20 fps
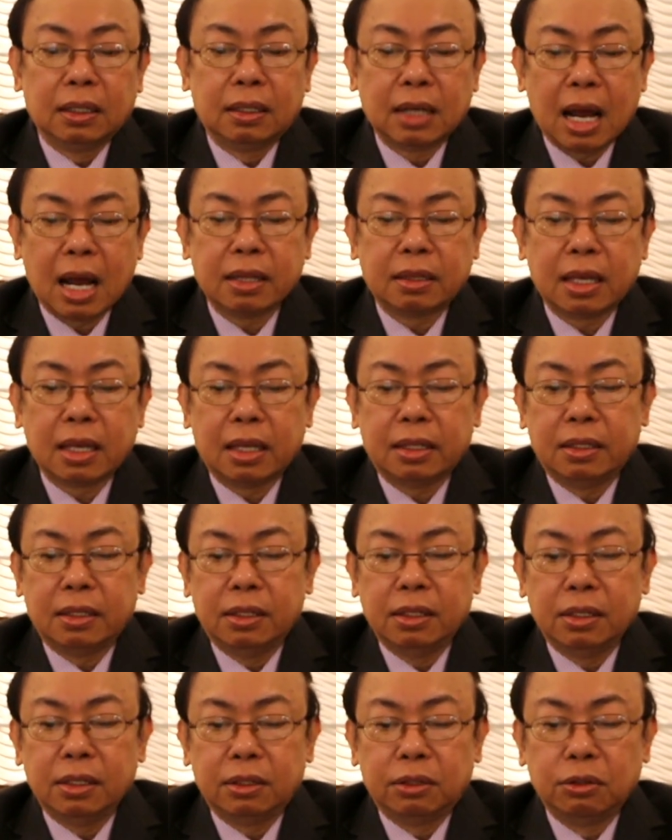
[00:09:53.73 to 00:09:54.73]

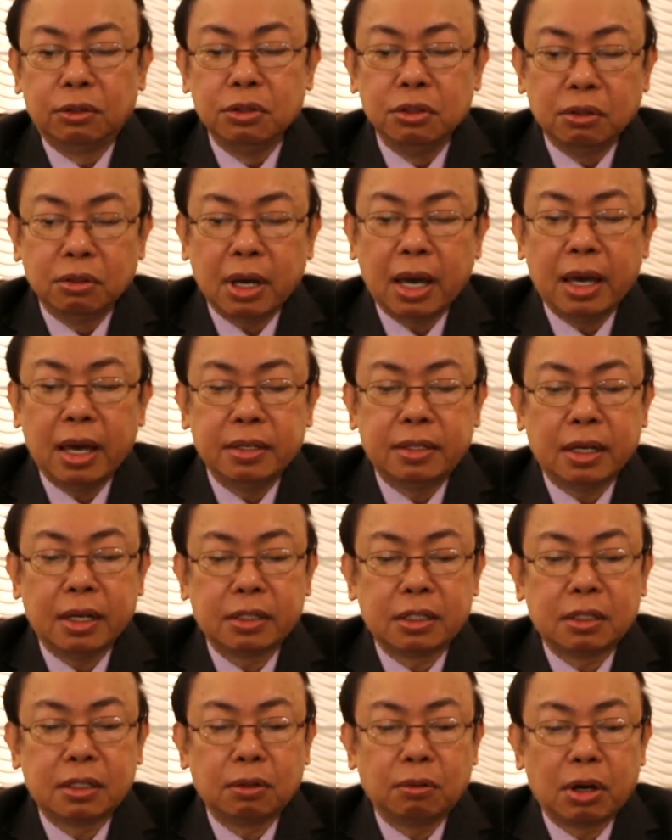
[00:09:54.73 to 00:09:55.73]
granted to new
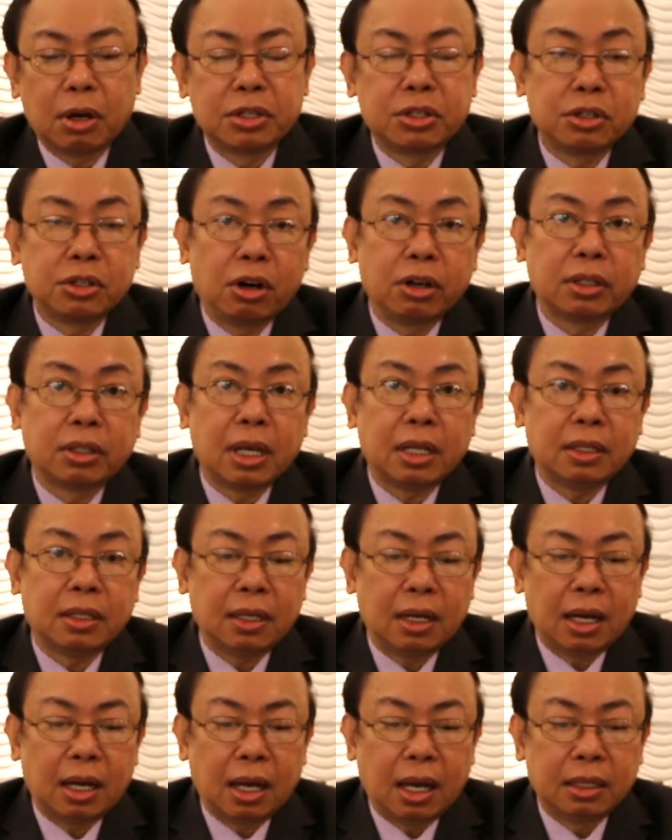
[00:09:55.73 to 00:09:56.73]
agents was
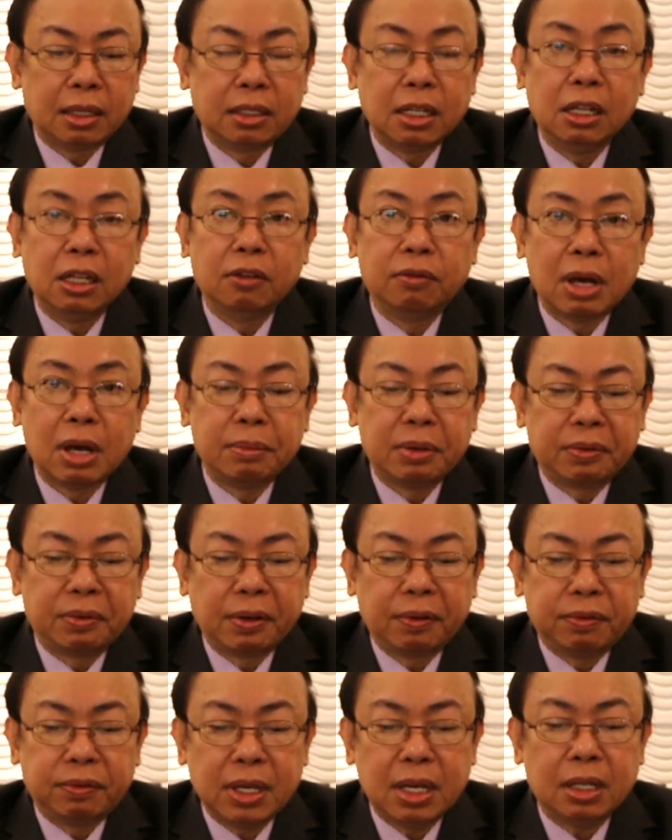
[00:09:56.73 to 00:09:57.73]
shortened until November
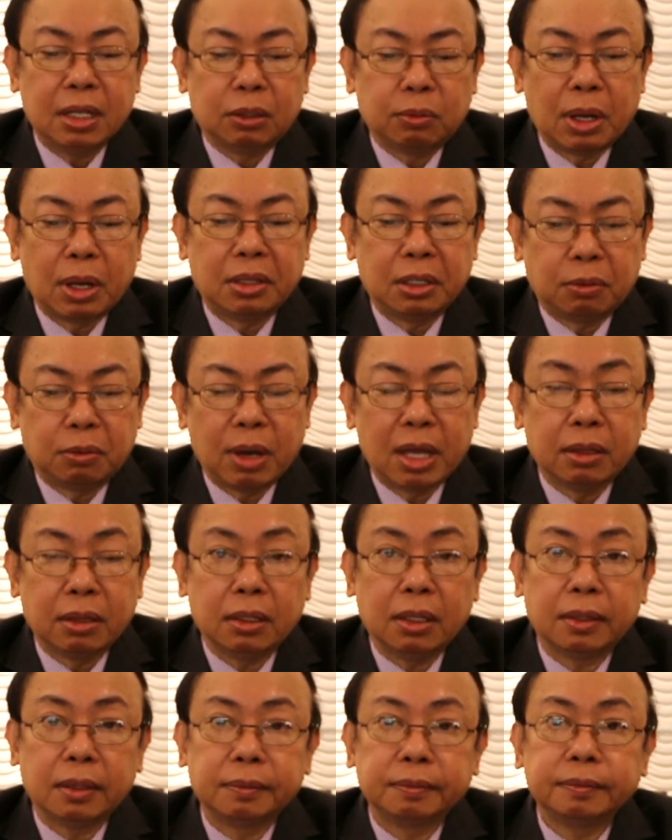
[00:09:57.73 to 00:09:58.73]
15,
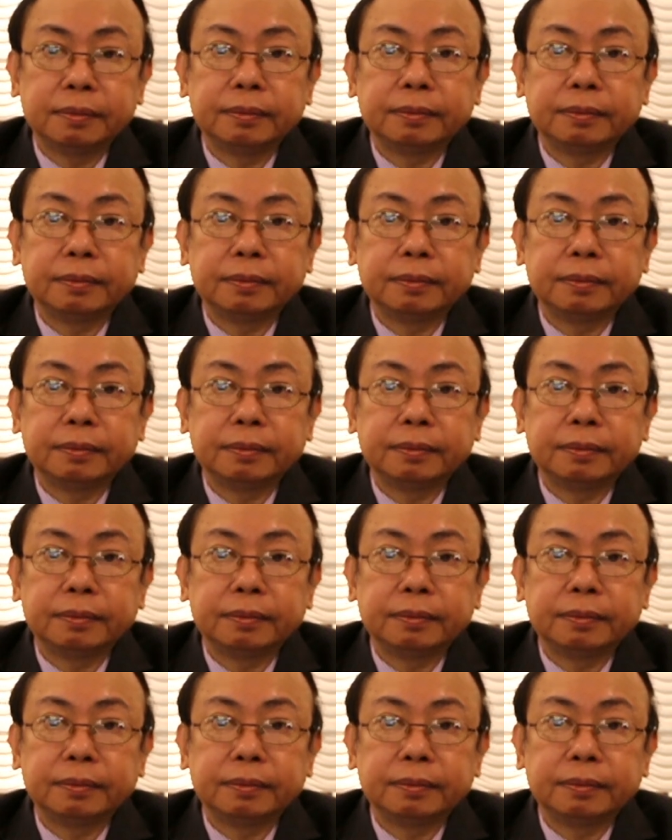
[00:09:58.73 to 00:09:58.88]
2020.